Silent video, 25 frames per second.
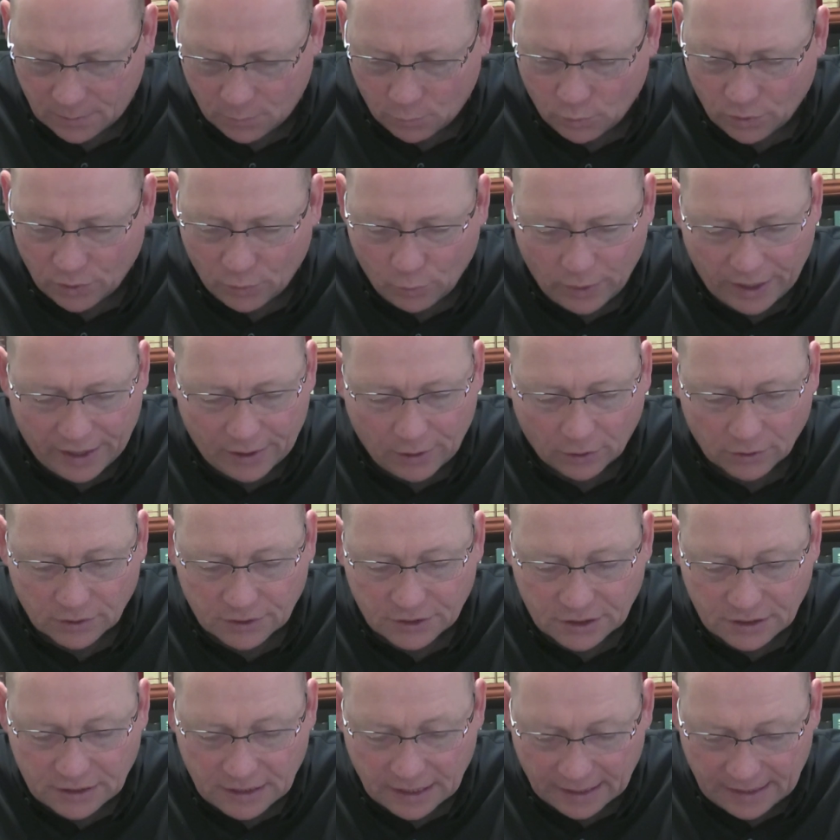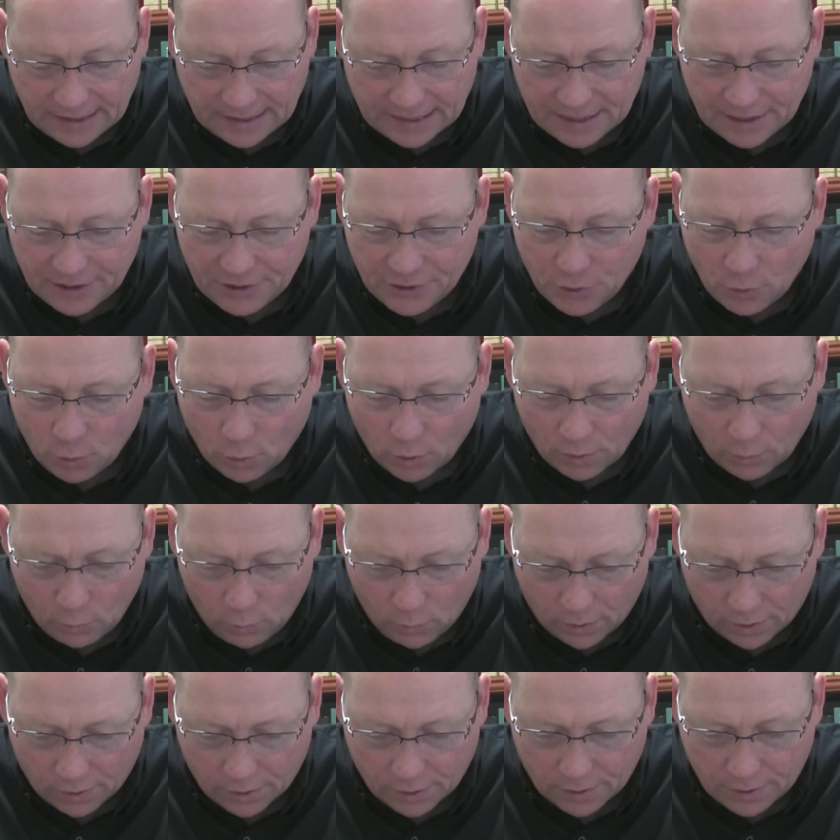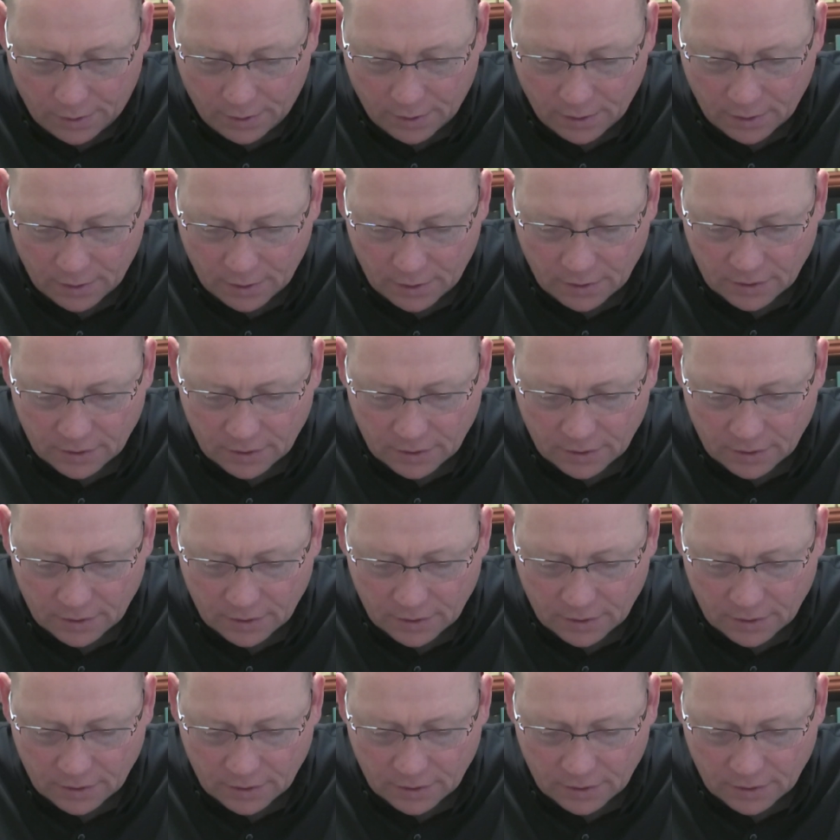when we are studying your word